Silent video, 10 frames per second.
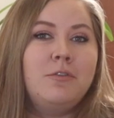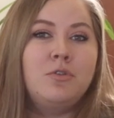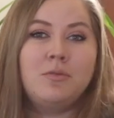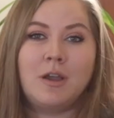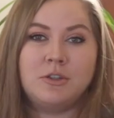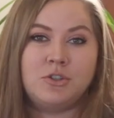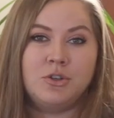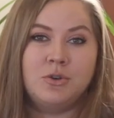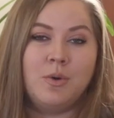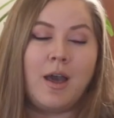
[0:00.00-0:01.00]
do not
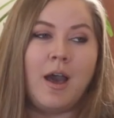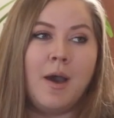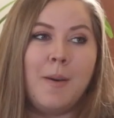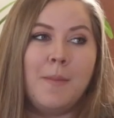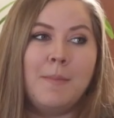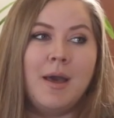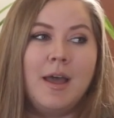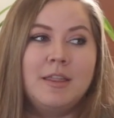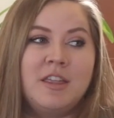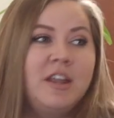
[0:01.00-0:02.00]
do, um,
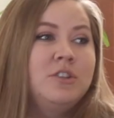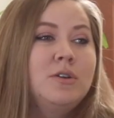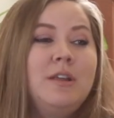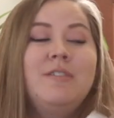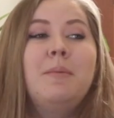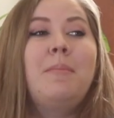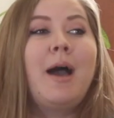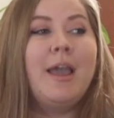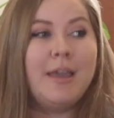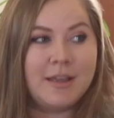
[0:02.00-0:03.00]
that I don't even
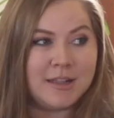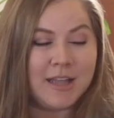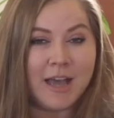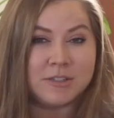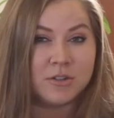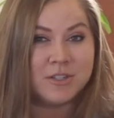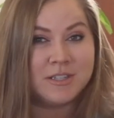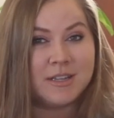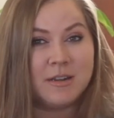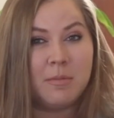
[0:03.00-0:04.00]
buy in glass or
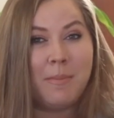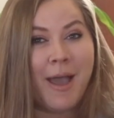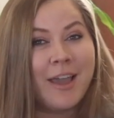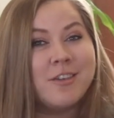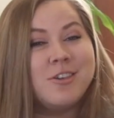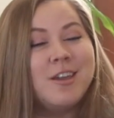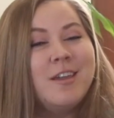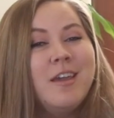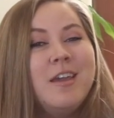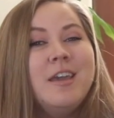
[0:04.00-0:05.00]
sustainable
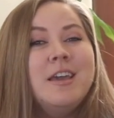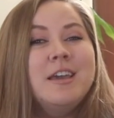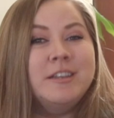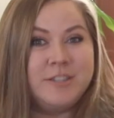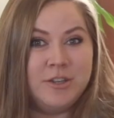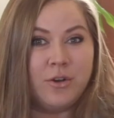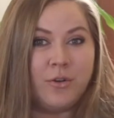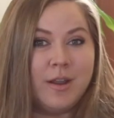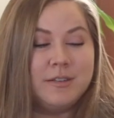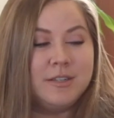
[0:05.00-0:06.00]
packaging, is
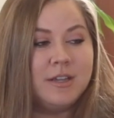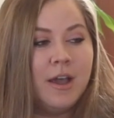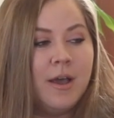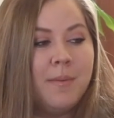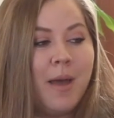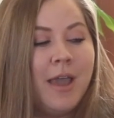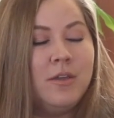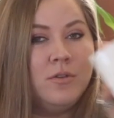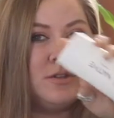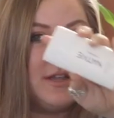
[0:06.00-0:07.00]
deodorant. Um, I
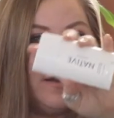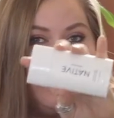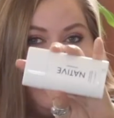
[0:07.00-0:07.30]
use Native